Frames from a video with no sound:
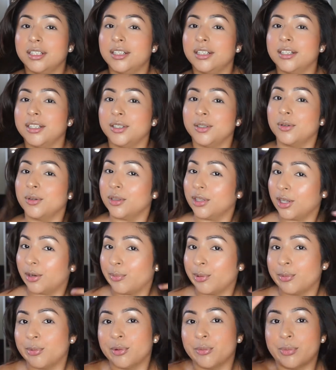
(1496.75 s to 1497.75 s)
I know a lot
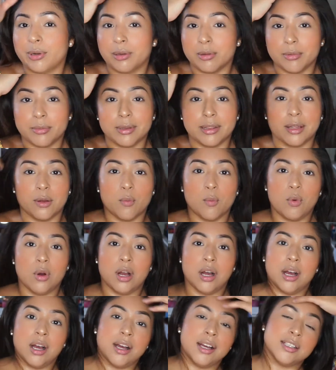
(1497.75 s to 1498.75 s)
of people would probably be like,
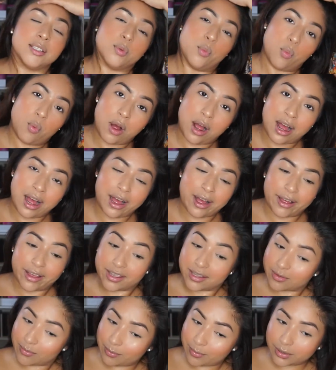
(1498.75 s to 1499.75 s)
what?
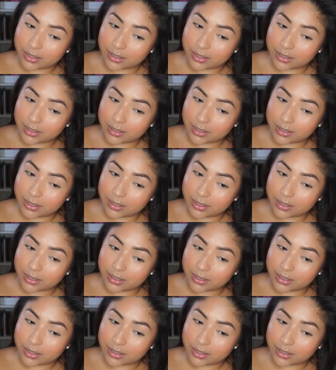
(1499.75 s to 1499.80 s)
Why?